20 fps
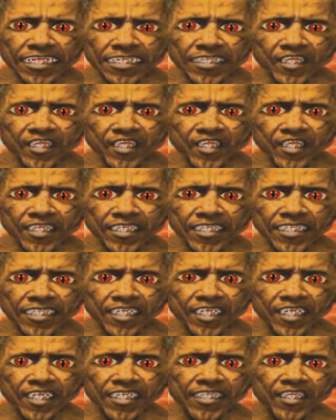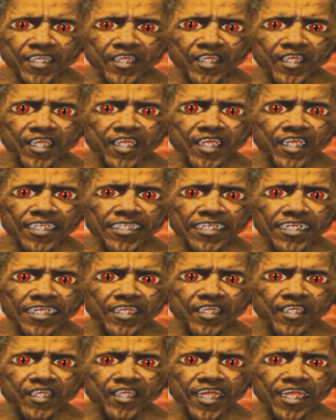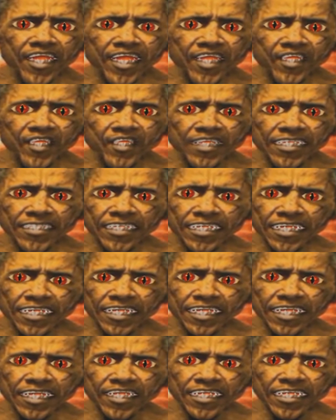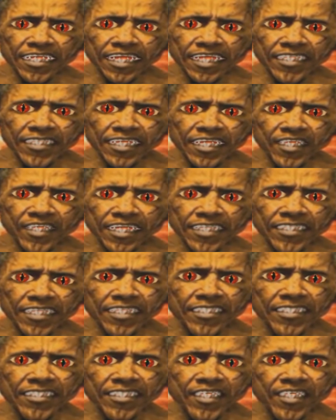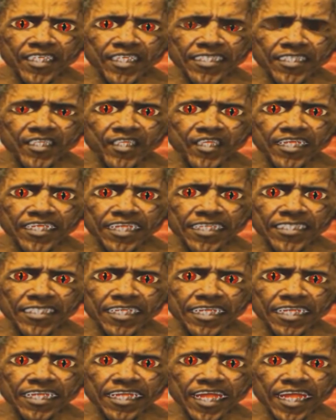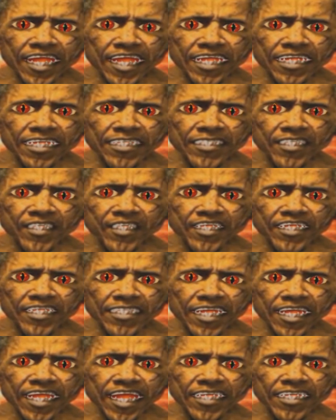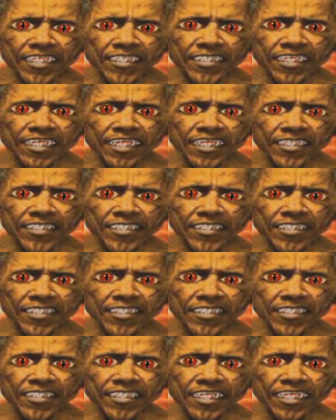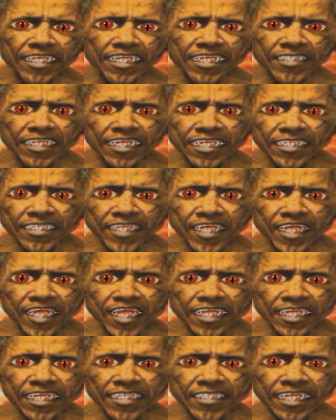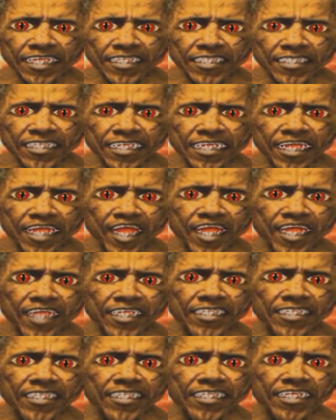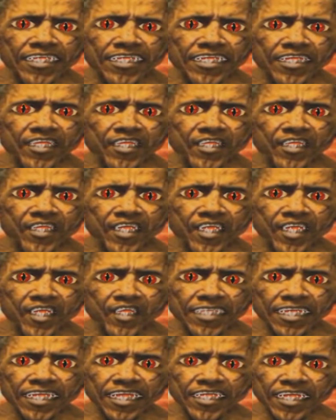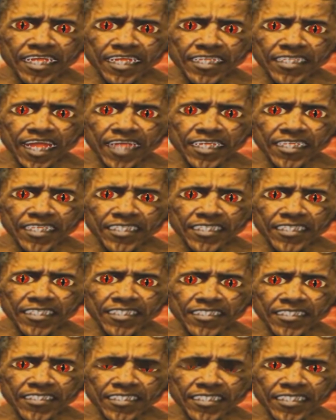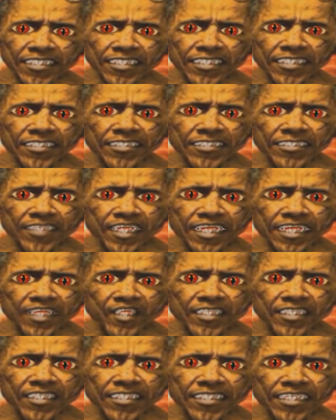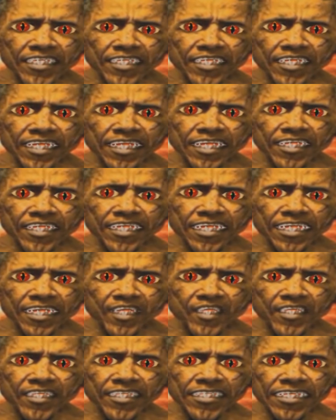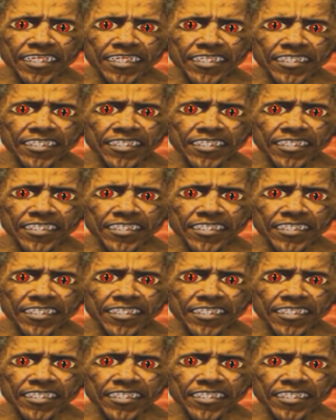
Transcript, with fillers: Good evening. Tonight I want to talk with you about this conspiracy here at home. Killed nearly 3,000 Americans on 9 11. It is this type of attack that we saw at Fort Hood in 2009, in Chattanooga earlier this year,